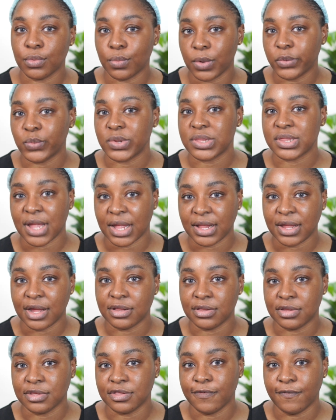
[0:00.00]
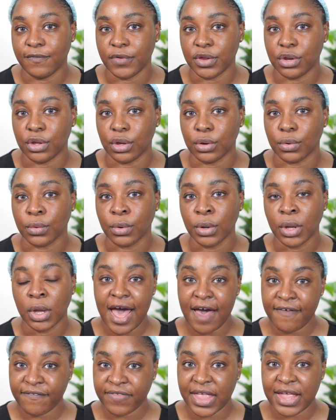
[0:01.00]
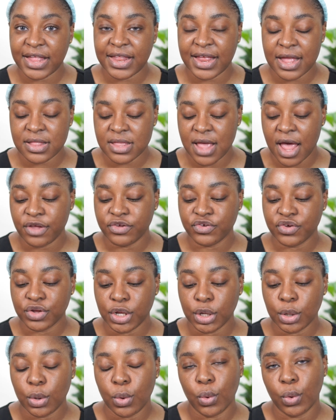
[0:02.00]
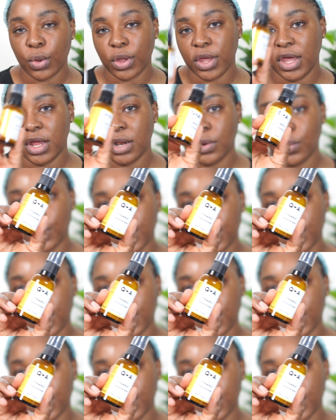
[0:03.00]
to when we started this video. After that, I usually go in